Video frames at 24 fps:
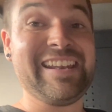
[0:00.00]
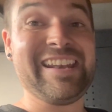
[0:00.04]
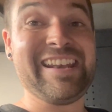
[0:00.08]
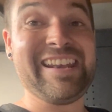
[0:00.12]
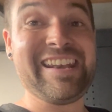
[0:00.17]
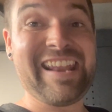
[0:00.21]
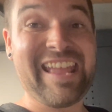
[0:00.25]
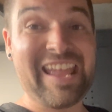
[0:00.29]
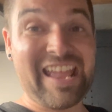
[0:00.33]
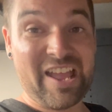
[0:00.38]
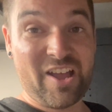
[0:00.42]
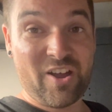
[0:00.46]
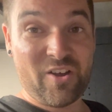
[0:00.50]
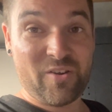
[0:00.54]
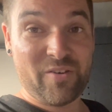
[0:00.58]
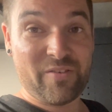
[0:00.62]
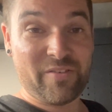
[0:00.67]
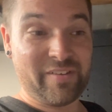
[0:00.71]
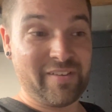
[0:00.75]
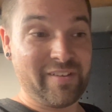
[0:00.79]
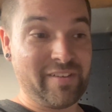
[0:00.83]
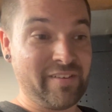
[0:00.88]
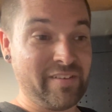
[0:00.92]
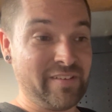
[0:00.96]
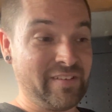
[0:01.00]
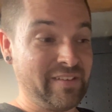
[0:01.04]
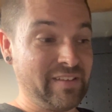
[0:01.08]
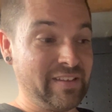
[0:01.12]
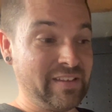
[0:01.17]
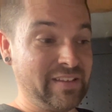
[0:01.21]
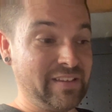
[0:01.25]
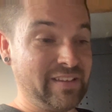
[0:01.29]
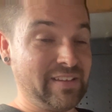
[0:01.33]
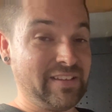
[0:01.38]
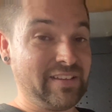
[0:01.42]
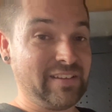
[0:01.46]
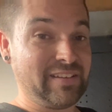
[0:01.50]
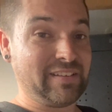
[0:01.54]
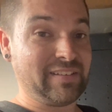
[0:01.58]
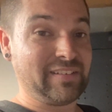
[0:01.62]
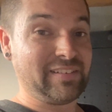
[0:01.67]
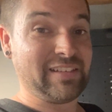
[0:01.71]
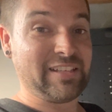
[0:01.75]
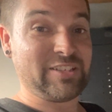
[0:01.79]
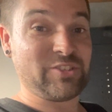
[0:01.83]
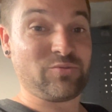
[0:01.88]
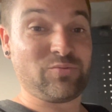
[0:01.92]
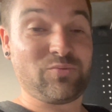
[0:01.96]
Now
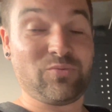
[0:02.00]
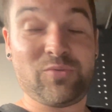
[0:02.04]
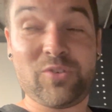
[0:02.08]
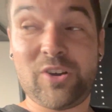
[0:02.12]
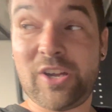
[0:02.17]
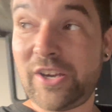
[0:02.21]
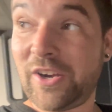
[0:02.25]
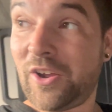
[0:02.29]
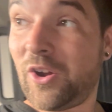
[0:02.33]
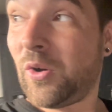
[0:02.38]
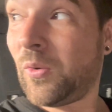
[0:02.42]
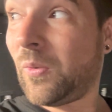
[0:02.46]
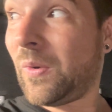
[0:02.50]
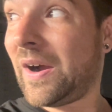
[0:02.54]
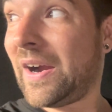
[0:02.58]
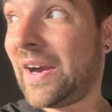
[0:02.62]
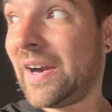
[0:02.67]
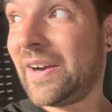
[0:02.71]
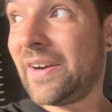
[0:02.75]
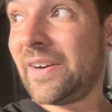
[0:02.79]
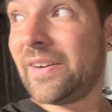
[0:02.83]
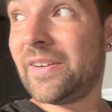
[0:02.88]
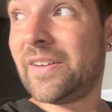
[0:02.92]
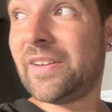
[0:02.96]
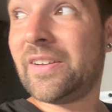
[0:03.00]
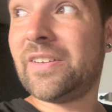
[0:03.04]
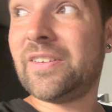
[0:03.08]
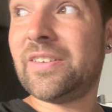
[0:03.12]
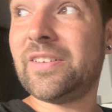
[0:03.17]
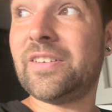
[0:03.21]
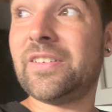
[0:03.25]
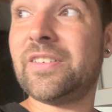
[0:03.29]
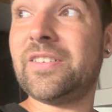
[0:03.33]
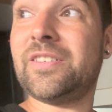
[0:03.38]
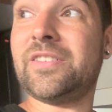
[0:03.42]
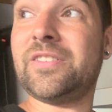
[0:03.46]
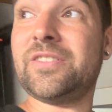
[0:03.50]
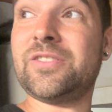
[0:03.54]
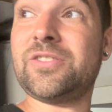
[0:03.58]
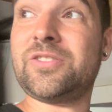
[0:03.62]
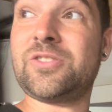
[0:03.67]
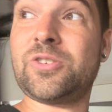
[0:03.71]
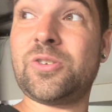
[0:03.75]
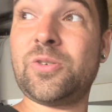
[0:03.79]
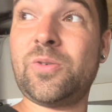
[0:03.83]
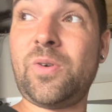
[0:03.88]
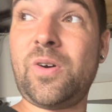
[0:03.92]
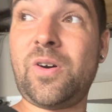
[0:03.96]
let's run our wire
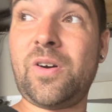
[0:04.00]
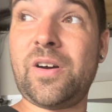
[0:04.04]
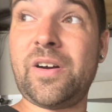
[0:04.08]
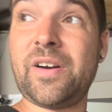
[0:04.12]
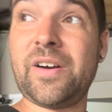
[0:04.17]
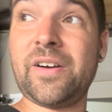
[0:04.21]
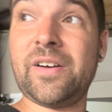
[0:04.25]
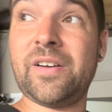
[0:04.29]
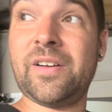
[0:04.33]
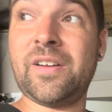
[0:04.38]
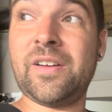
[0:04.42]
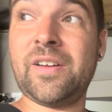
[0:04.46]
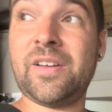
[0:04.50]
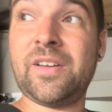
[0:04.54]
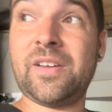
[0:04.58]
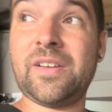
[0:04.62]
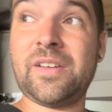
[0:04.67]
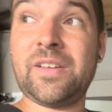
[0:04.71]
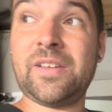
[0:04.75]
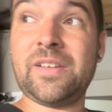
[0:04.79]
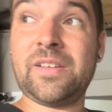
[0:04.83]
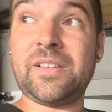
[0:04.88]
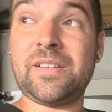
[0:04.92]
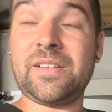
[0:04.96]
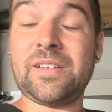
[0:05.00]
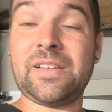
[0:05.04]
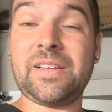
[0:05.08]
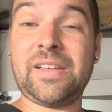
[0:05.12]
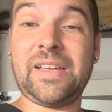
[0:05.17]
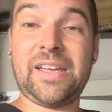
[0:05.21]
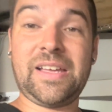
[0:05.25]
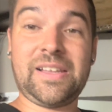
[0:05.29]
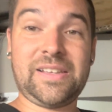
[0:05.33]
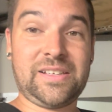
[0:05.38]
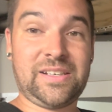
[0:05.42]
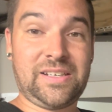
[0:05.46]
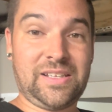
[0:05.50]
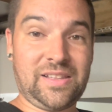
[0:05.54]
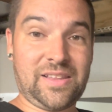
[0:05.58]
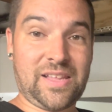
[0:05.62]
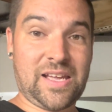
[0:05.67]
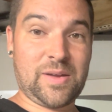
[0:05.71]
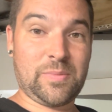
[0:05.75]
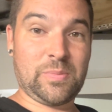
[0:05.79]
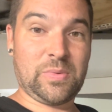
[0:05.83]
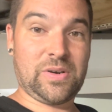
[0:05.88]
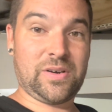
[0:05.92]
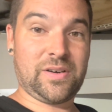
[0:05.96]
to our LED
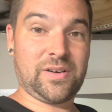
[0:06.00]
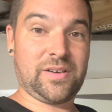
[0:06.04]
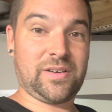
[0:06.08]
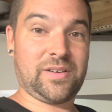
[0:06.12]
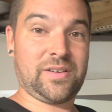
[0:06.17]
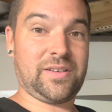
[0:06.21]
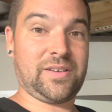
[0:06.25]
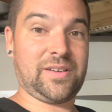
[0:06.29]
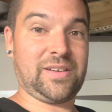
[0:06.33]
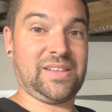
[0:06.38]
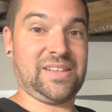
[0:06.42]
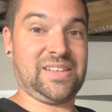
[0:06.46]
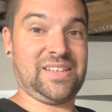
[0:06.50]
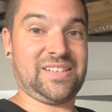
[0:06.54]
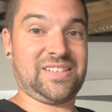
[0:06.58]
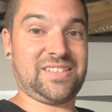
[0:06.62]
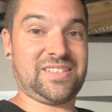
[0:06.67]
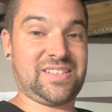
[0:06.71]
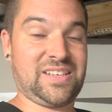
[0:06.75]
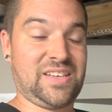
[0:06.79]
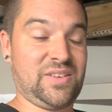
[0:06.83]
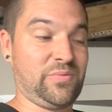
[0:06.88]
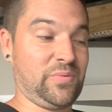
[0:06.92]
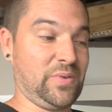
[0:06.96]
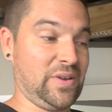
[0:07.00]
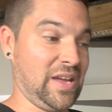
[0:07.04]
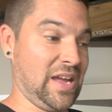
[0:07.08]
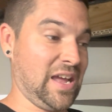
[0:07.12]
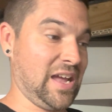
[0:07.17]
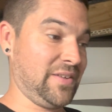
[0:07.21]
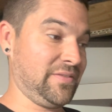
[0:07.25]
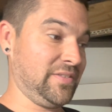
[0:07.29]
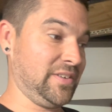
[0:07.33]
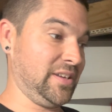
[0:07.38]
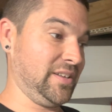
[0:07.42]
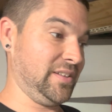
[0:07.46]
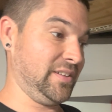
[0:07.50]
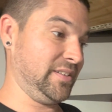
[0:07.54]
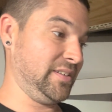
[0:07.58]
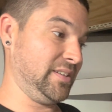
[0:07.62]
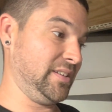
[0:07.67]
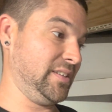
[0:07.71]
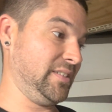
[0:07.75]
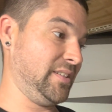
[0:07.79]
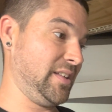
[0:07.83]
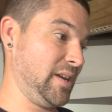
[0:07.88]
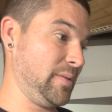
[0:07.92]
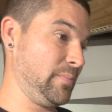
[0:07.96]
light bar and let's see if we have an
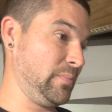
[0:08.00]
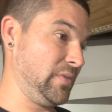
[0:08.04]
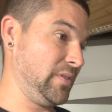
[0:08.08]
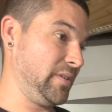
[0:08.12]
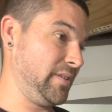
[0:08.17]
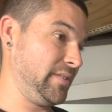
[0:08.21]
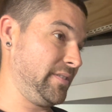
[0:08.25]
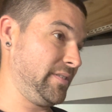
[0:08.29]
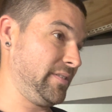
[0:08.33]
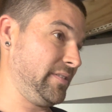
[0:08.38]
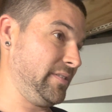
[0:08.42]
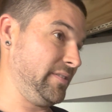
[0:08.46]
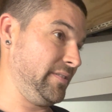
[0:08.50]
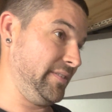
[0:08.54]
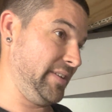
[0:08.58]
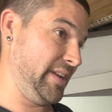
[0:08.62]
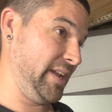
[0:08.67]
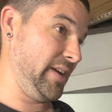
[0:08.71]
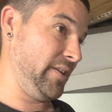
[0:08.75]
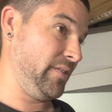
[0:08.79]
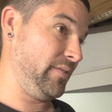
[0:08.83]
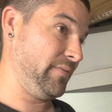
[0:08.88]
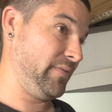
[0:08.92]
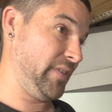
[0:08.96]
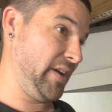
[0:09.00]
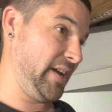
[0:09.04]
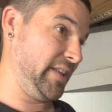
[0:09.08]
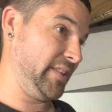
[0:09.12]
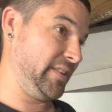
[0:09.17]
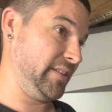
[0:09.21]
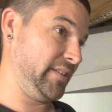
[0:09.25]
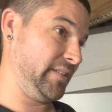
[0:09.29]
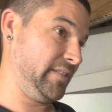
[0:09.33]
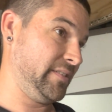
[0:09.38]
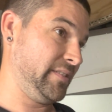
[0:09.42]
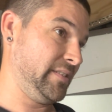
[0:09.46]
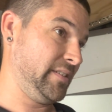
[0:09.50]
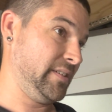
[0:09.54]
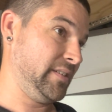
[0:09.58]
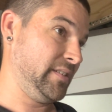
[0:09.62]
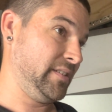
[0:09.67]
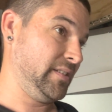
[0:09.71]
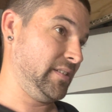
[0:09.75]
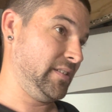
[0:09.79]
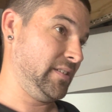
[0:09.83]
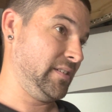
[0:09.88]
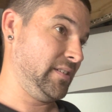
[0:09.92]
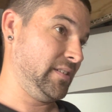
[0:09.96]
LED light bar now, finally.
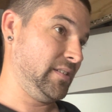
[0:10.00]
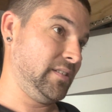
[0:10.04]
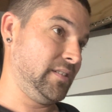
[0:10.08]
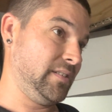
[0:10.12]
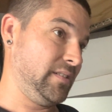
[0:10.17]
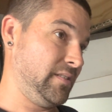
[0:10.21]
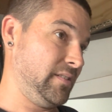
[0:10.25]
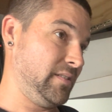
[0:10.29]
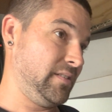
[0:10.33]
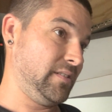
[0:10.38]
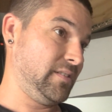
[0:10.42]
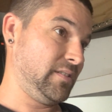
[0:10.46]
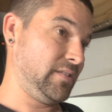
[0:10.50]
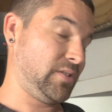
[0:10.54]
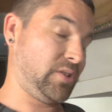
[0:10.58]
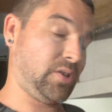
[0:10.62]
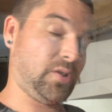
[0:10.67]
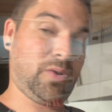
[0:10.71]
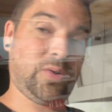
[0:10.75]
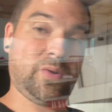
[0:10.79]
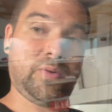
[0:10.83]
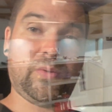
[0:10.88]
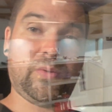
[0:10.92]
Whew.